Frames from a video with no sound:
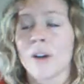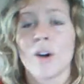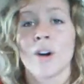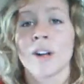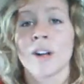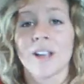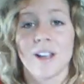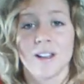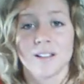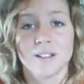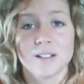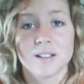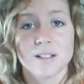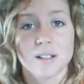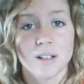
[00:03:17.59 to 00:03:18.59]

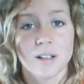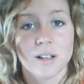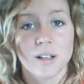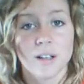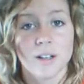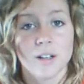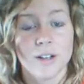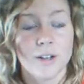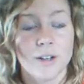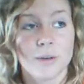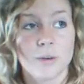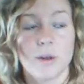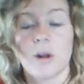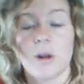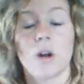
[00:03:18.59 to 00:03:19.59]
Hurricanes,
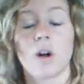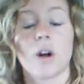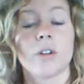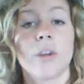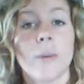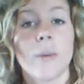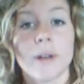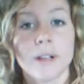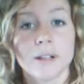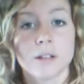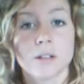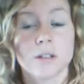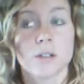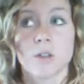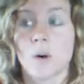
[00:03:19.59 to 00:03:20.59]

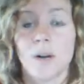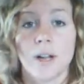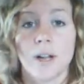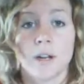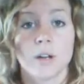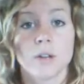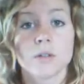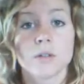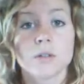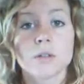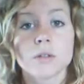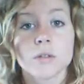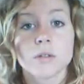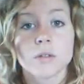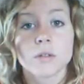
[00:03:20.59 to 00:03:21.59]
earthquakes,
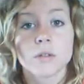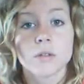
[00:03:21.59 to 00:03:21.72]
tornadoes.